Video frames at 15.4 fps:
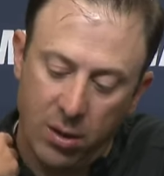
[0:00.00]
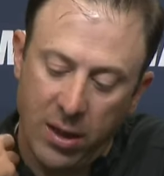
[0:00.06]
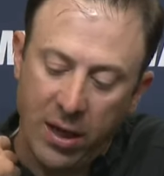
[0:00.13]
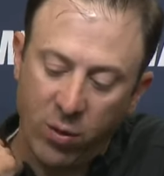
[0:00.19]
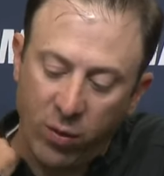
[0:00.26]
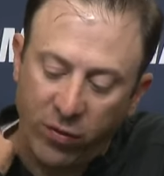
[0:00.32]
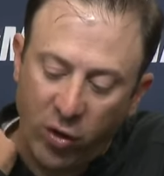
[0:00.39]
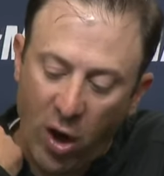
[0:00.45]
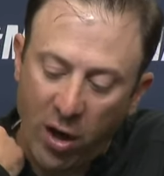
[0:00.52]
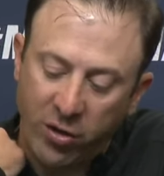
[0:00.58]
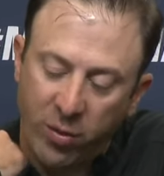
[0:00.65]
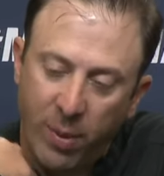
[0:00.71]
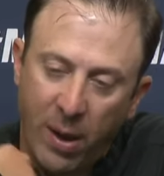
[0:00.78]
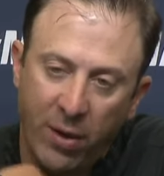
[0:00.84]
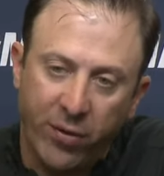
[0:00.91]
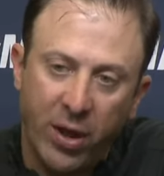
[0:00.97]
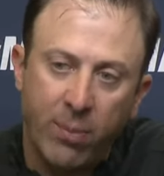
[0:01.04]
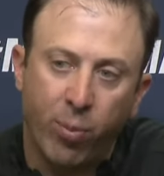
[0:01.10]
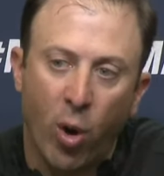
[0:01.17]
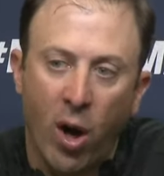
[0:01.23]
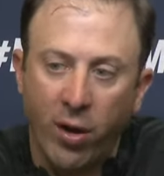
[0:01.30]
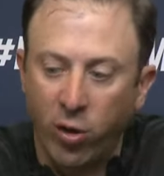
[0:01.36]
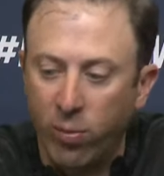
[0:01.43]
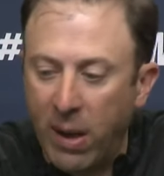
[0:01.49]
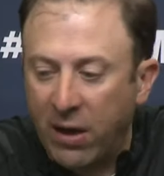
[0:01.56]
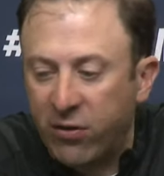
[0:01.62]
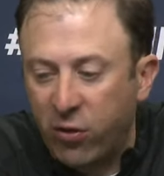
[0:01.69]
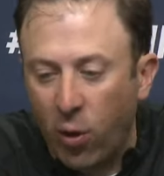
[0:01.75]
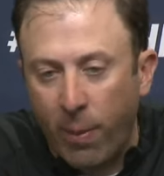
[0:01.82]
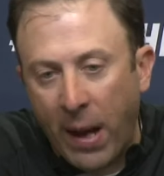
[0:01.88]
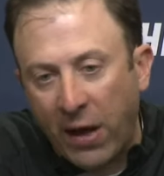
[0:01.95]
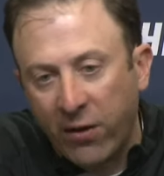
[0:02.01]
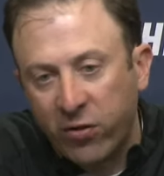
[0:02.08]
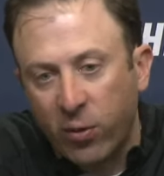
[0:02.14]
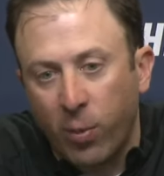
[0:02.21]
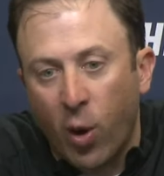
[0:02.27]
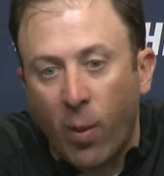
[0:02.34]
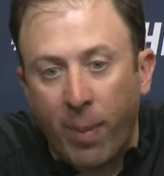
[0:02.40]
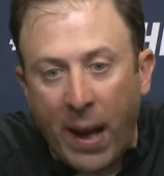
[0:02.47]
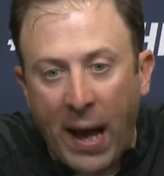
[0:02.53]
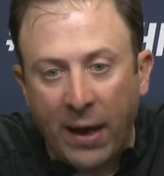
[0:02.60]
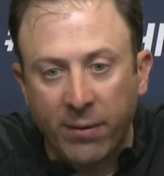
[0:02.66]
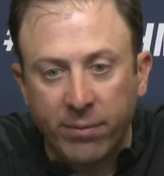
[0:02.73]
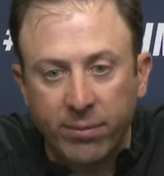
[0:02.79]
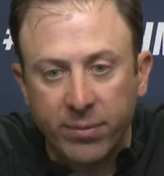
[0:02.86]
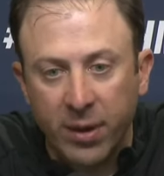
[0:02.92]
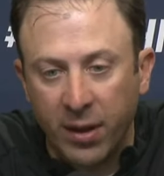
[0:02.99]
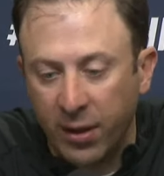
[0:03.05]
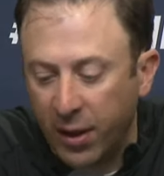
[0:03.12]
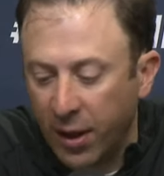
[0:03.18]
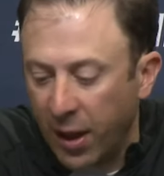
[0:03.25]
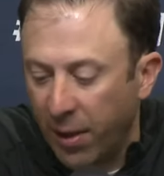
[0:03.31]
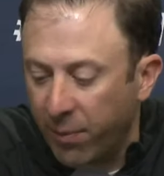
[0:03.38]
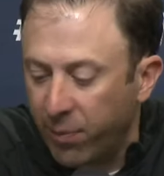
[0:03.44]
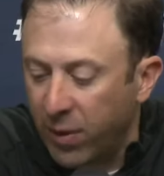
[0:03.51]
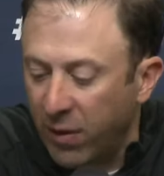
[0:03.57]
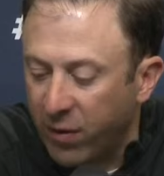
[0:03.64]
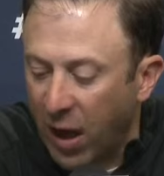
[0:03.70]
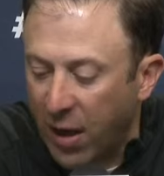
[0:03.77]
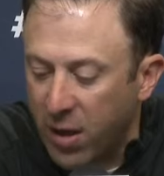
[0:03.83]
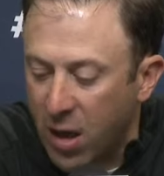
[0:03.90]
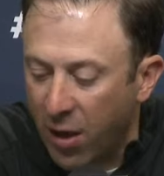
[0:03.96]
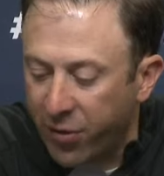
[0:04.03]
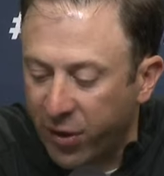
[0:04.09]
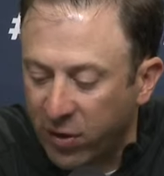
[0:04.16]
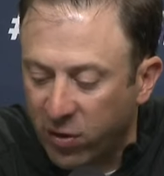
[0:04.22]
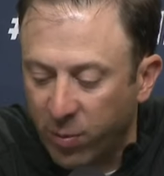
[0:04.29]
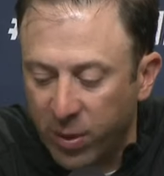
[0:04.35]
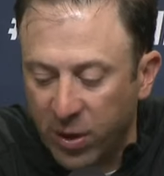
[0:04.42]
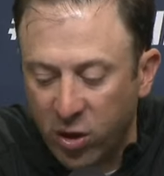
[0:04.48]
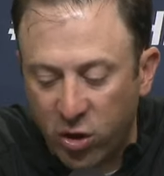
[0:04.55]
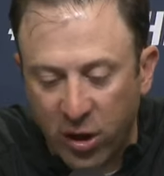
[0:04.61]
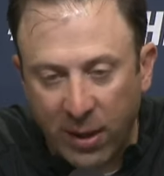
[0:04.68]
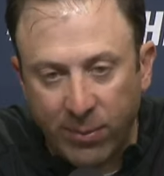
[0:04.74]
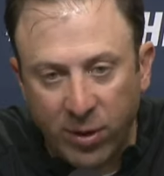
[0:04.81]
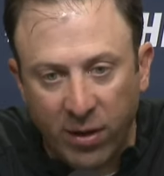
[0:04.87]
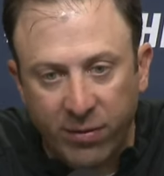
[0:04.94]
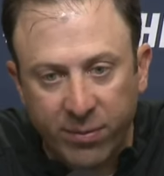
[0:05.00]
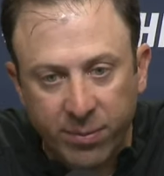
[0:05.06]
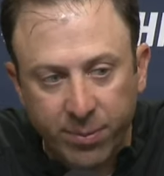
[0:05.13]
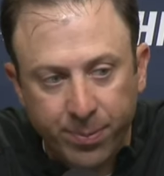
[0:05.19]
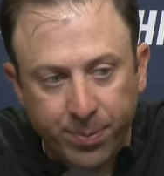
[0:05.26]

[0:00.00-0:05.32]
like we've talked about, they brought New Mexico basketball back. And they've got nothing to be ashamed of.